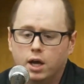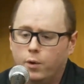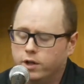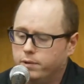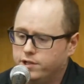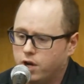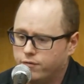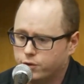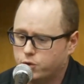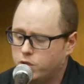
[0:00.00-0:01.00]
One of the police
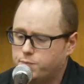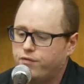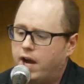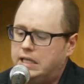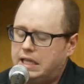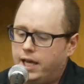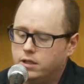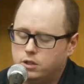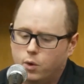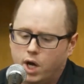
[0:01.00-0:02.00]
officers was providing
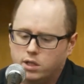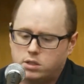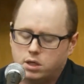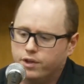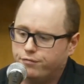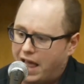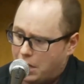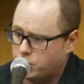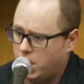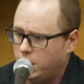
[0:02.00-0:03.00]
light to us with a
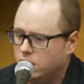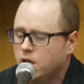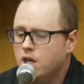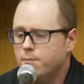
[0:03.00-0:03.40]
flashlight.